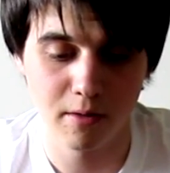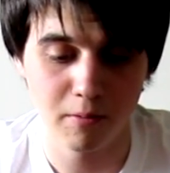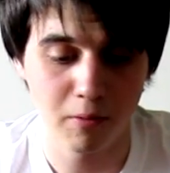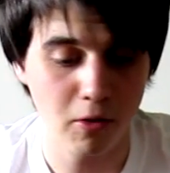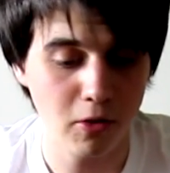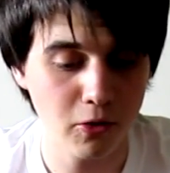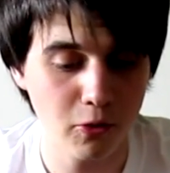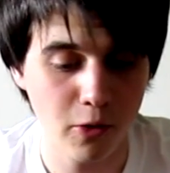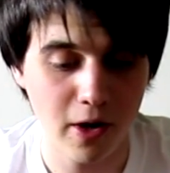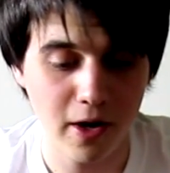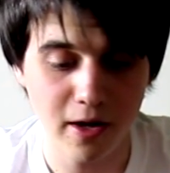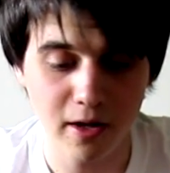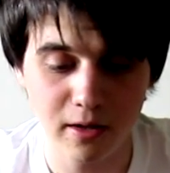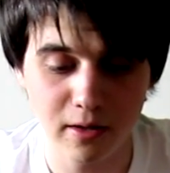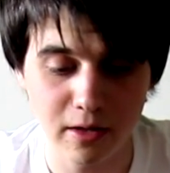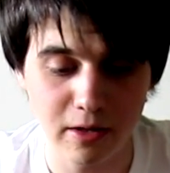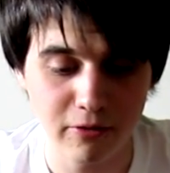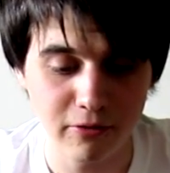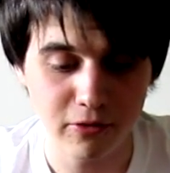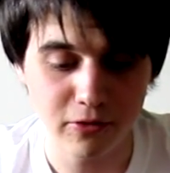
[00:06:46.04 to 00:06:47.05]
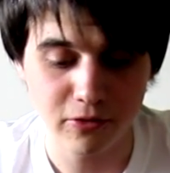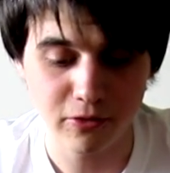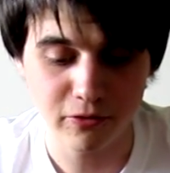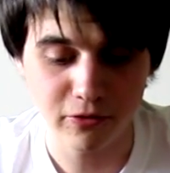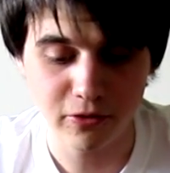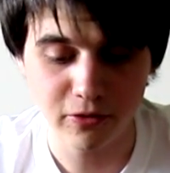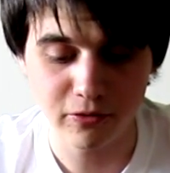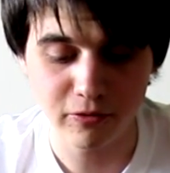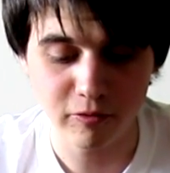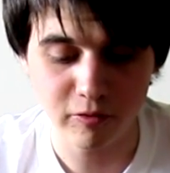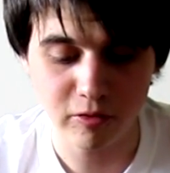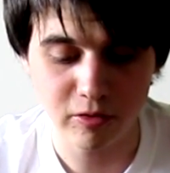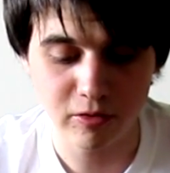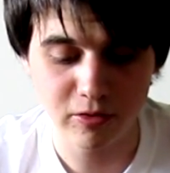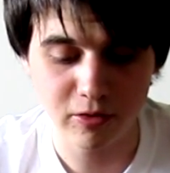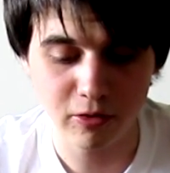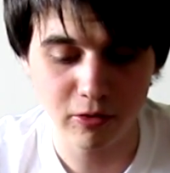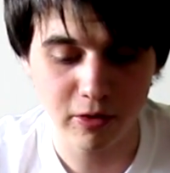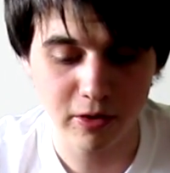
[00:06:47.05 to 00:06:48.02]
But all the while, if you
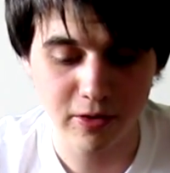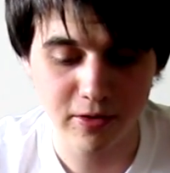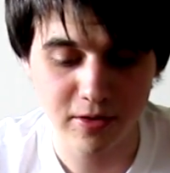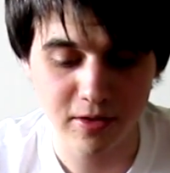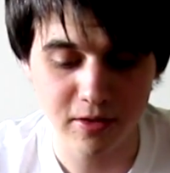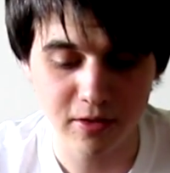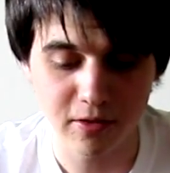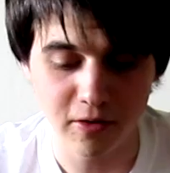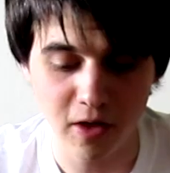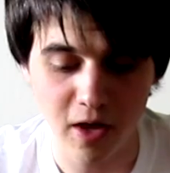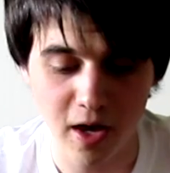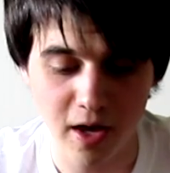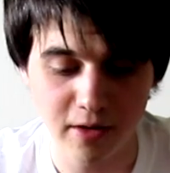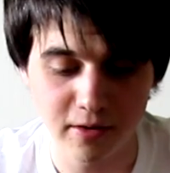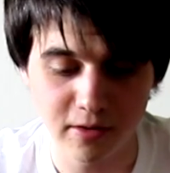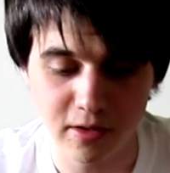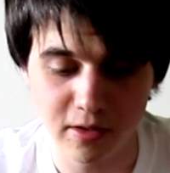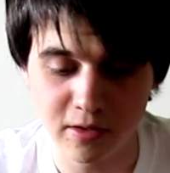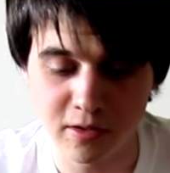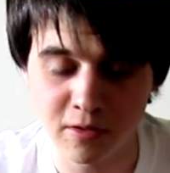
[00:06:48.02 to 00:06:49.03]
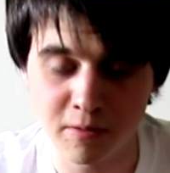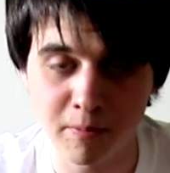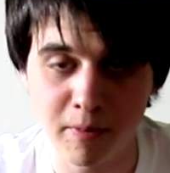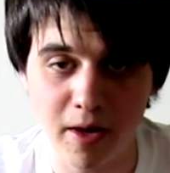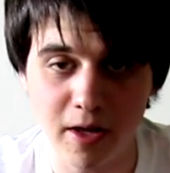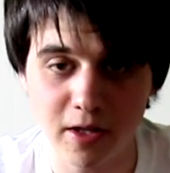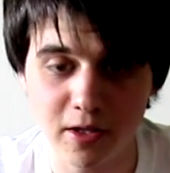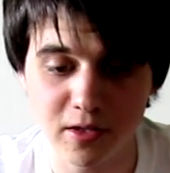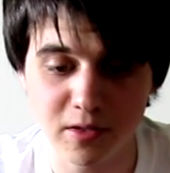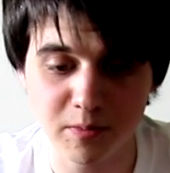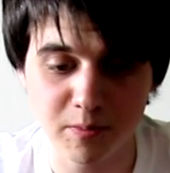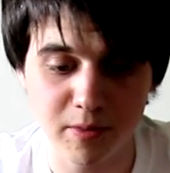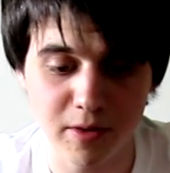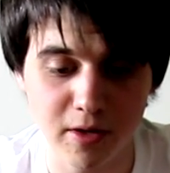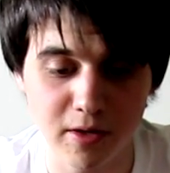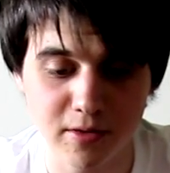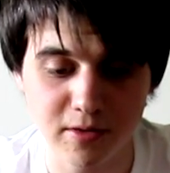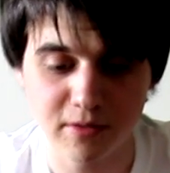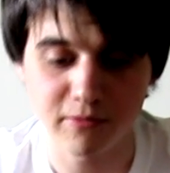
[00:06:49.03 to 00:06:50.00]
don't consider that, it's a balanced
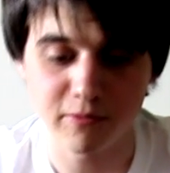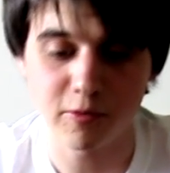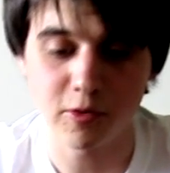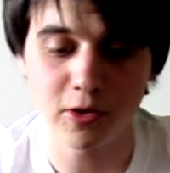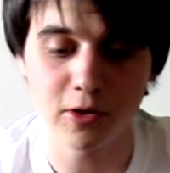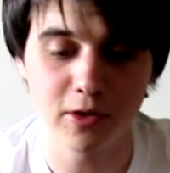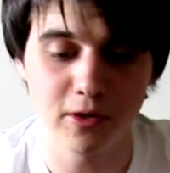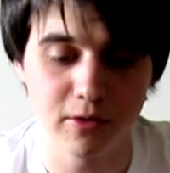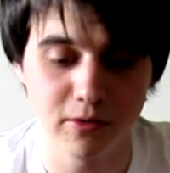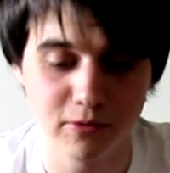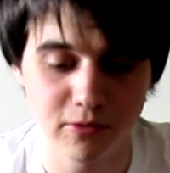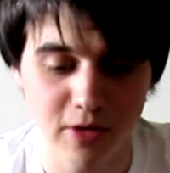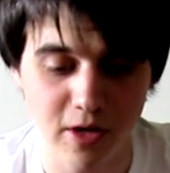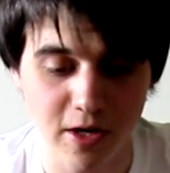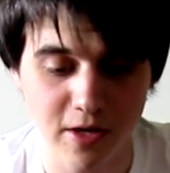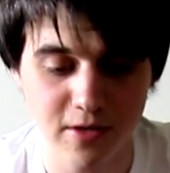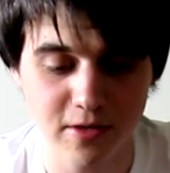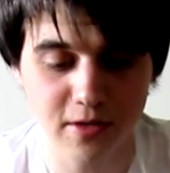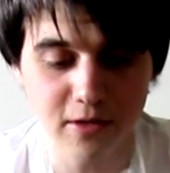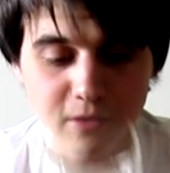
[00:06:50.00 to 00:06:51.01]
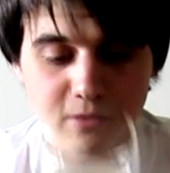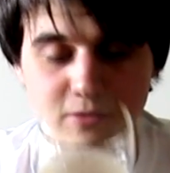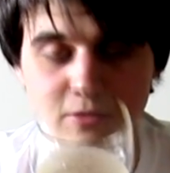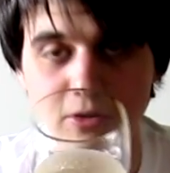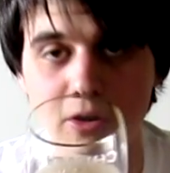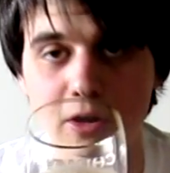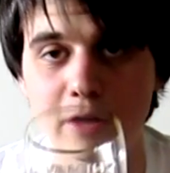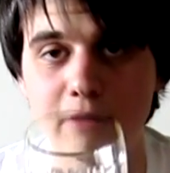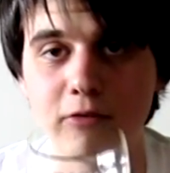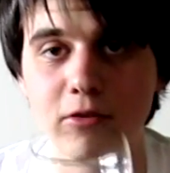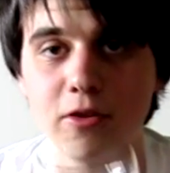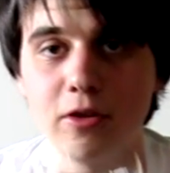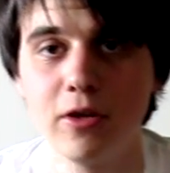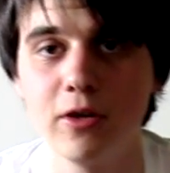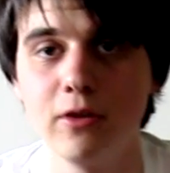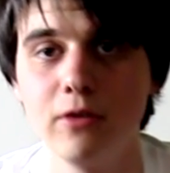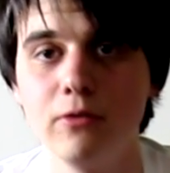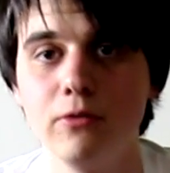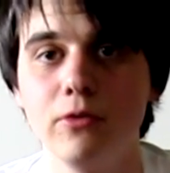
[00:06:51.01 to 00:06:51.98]
beer. It's really tasty. It's got
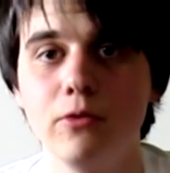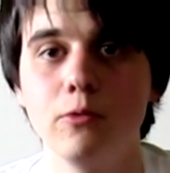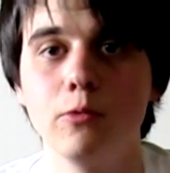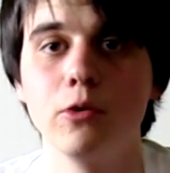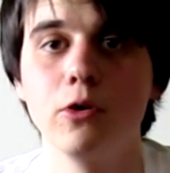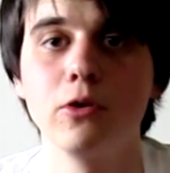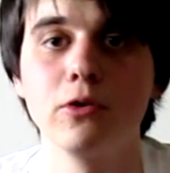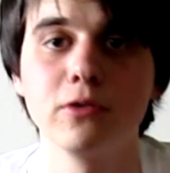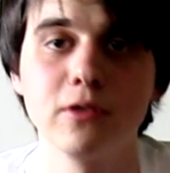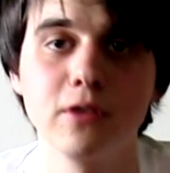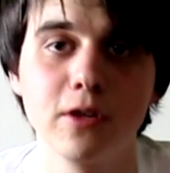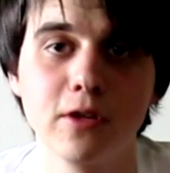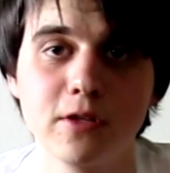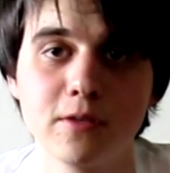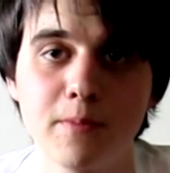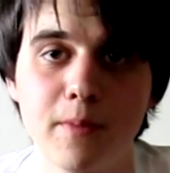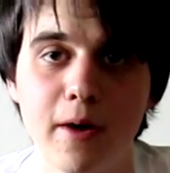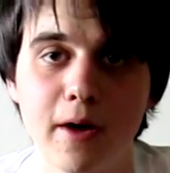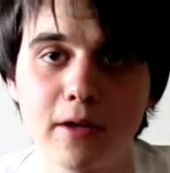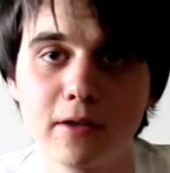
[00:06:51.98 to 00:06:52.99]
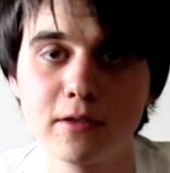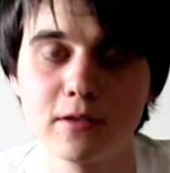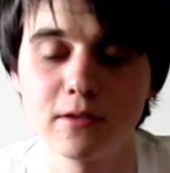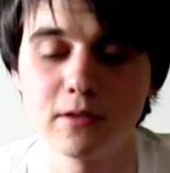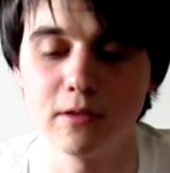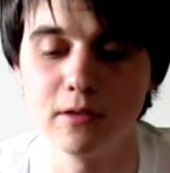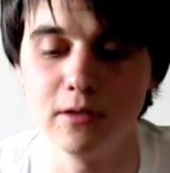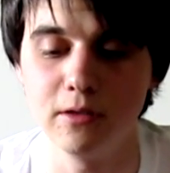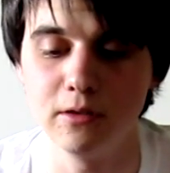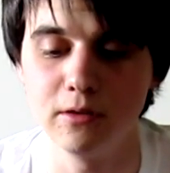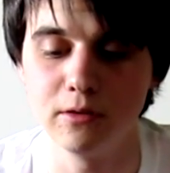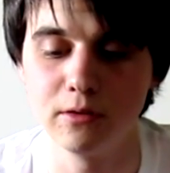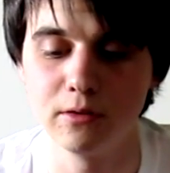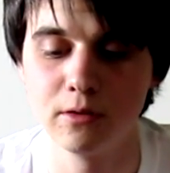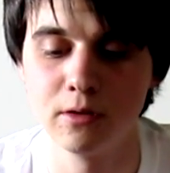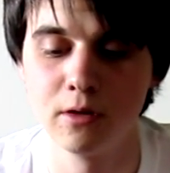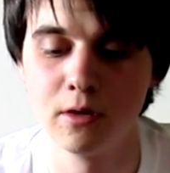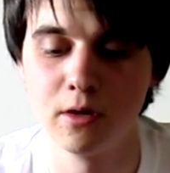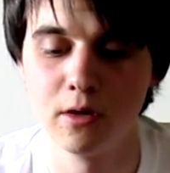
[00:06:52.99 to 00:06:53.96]
everything you want and expect
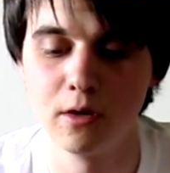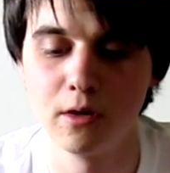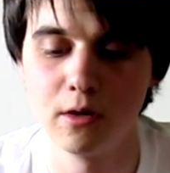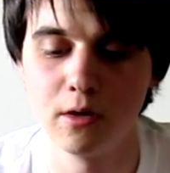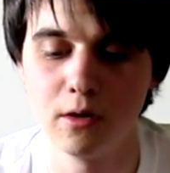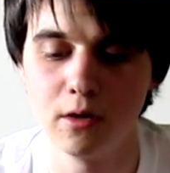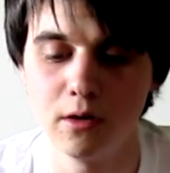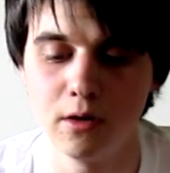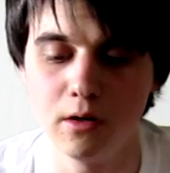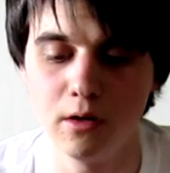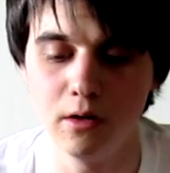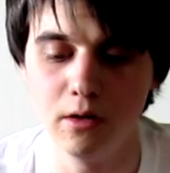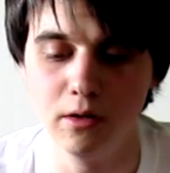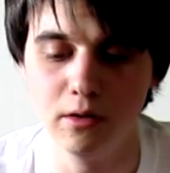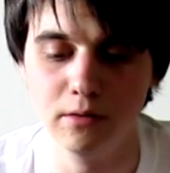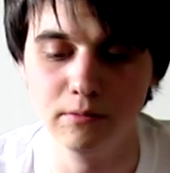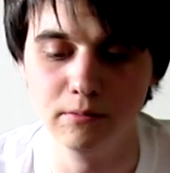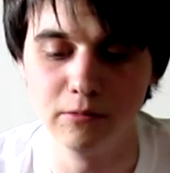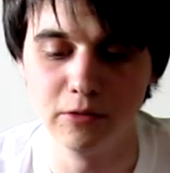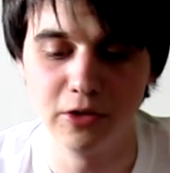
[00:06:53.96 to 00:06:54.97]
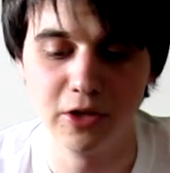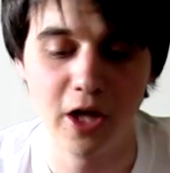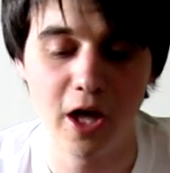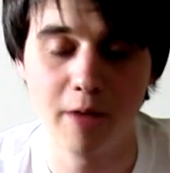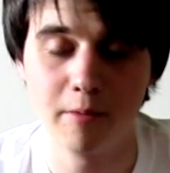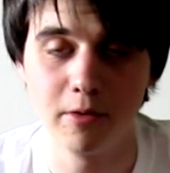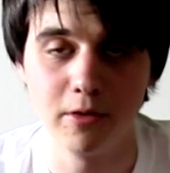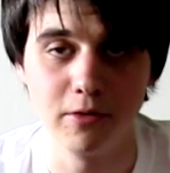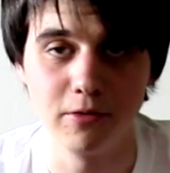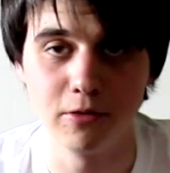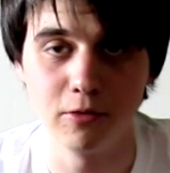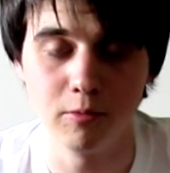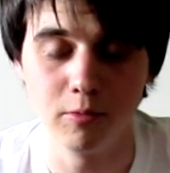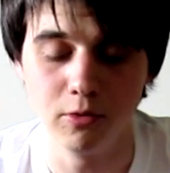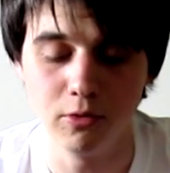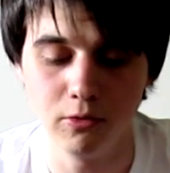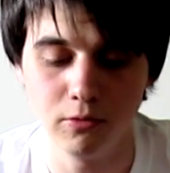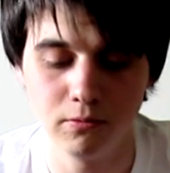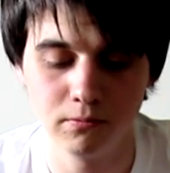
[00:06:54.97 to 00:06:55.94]
in an Abbey
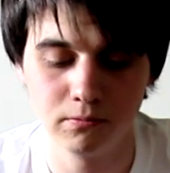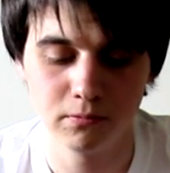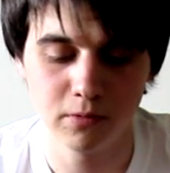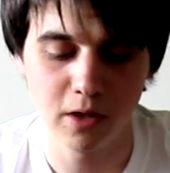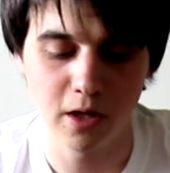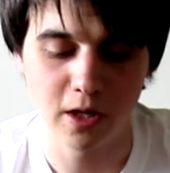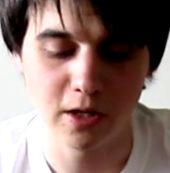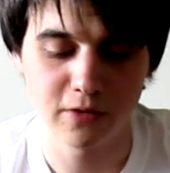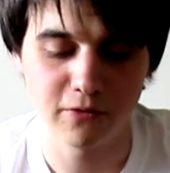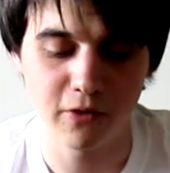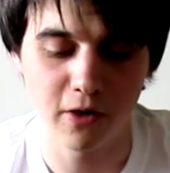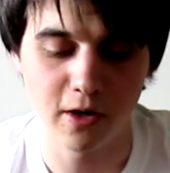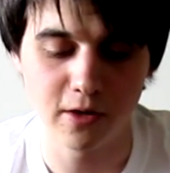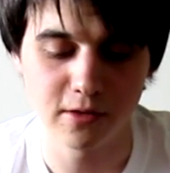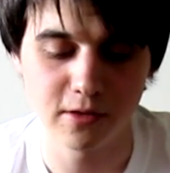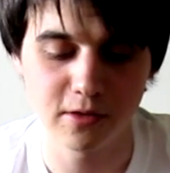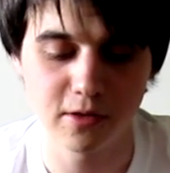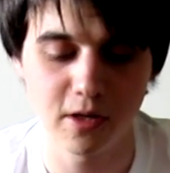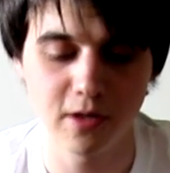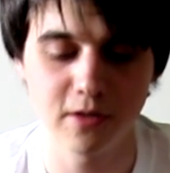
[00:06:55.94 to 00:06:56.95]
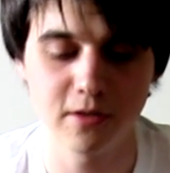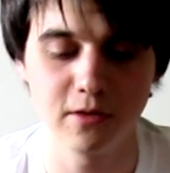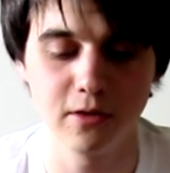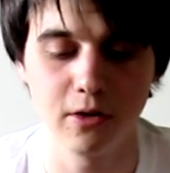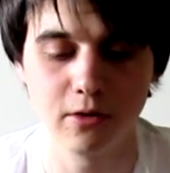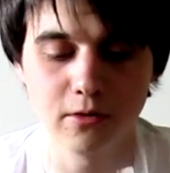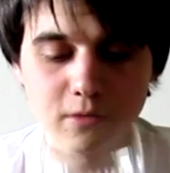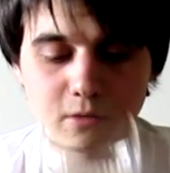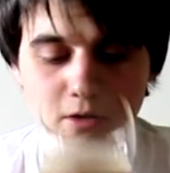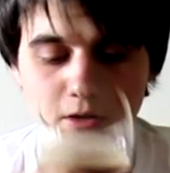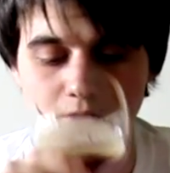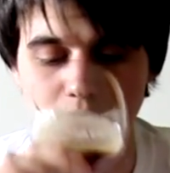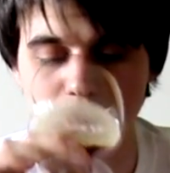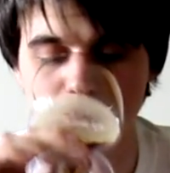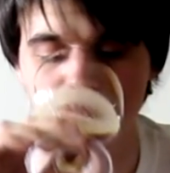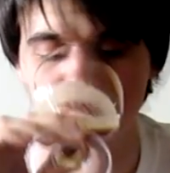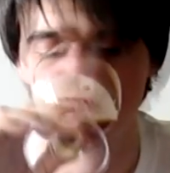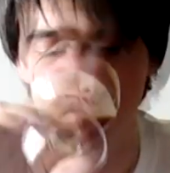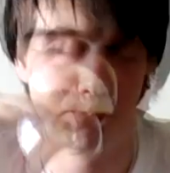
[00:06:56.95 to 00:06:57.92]
double, as far as the tasting notes go.
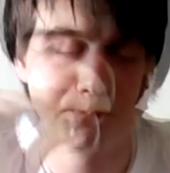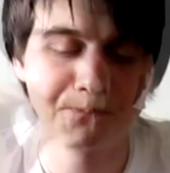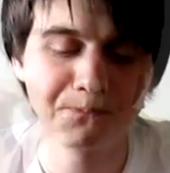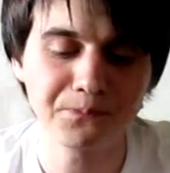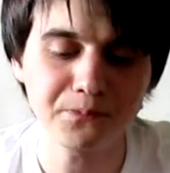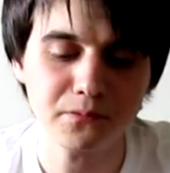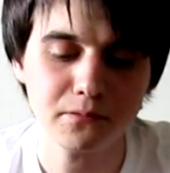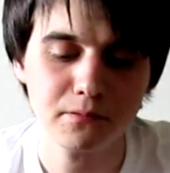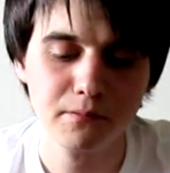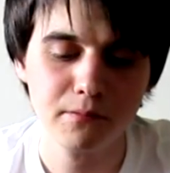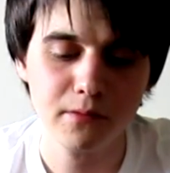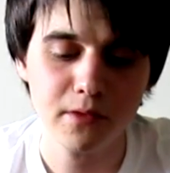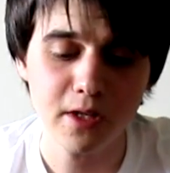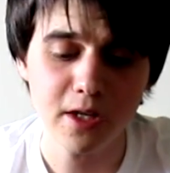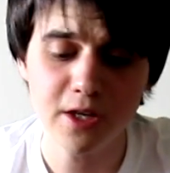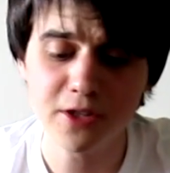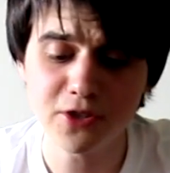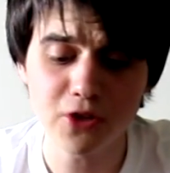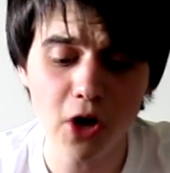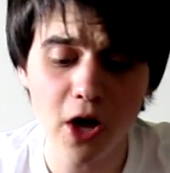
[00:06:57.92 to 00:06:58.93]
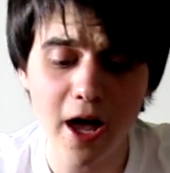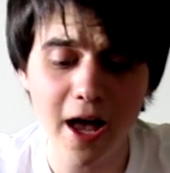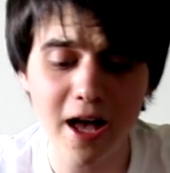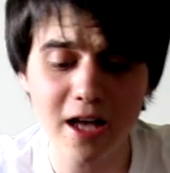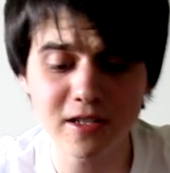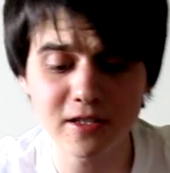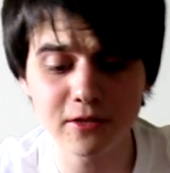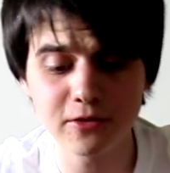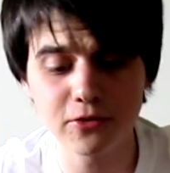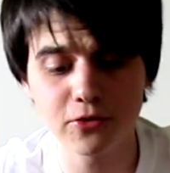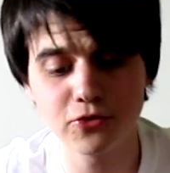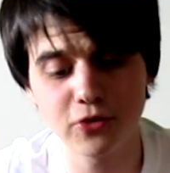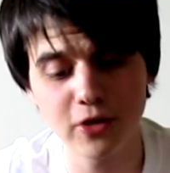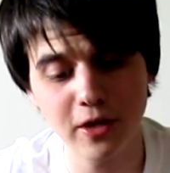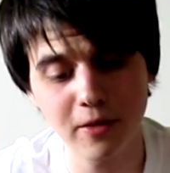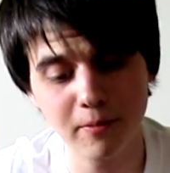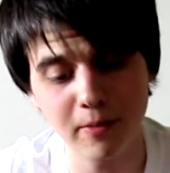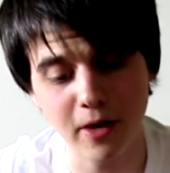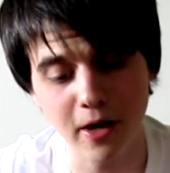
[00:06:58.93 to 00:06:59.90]
It's not a hassle to
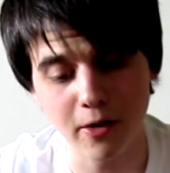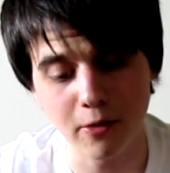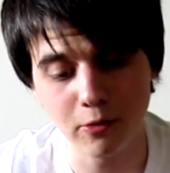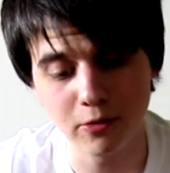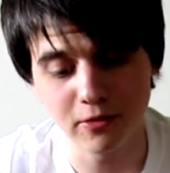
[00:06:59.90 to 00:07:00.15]
drink, but I